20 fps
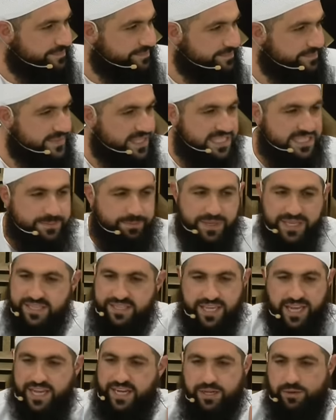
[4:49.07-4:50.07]
Speak
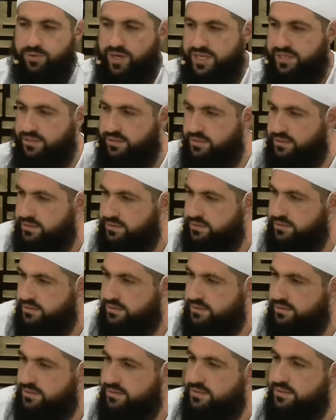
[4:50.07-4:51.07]
to anyone
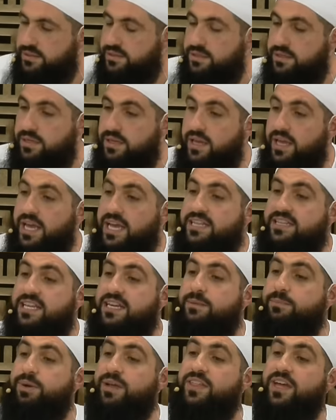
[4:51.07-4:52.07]
and tell
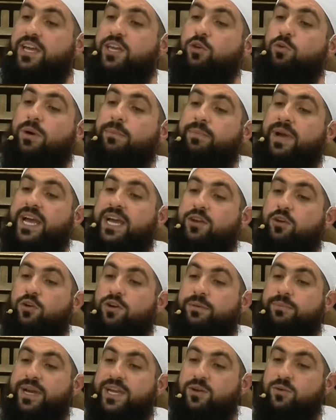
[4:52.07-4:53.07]
him, brother, are you a man or
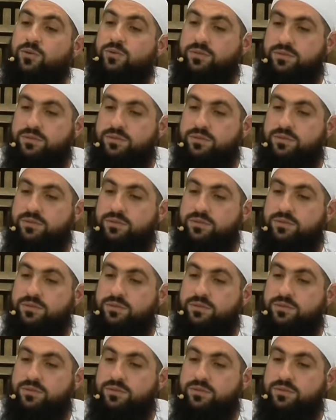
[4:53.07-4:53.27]
a male?